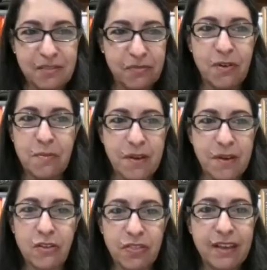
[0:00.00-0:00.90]

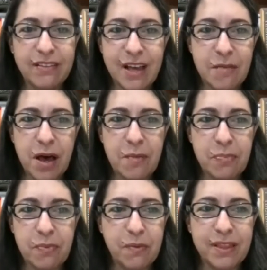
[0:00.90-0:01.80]
you know, things come up
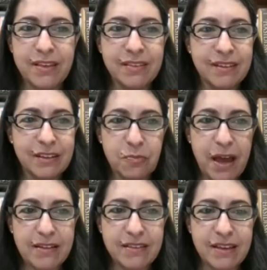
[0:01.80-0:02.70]
when we least
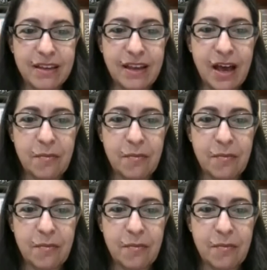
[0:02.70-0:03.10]
expect it.